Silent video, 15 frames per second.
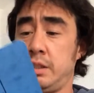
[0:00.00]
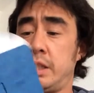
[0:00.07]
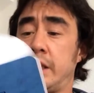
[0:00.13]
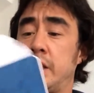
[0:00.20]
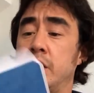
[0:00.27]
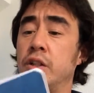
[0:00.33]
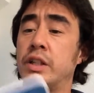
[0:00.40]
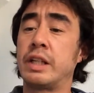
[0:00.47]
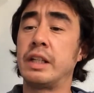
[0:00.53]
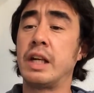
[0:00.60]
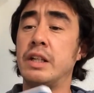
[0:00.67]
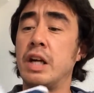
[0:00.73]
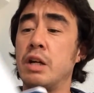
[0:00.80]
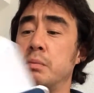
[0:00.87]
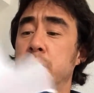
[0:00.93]
they can look in
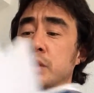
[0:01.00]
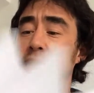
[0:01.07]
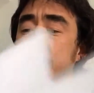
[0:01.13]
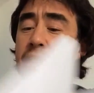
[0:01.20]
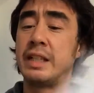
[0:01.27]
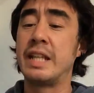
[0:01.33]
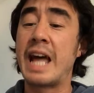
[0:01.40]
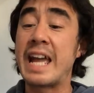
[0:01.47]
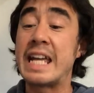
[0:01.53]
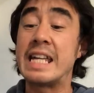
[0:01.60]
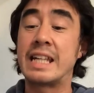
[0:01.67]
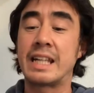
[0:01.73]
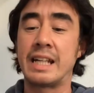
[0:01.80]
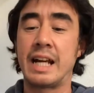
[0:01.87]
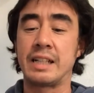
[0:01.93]
their notebooks and they
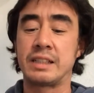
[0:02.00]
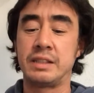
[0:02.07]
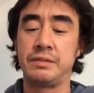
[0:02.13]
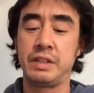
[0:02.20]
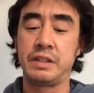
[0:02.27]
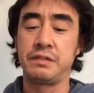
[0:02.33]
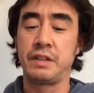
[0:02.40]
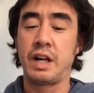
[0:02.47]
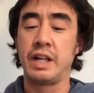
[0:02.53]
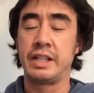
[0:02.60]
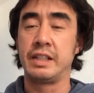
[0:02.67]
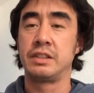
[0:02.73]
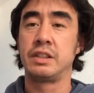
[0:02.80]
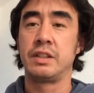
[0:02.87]
can actively find it.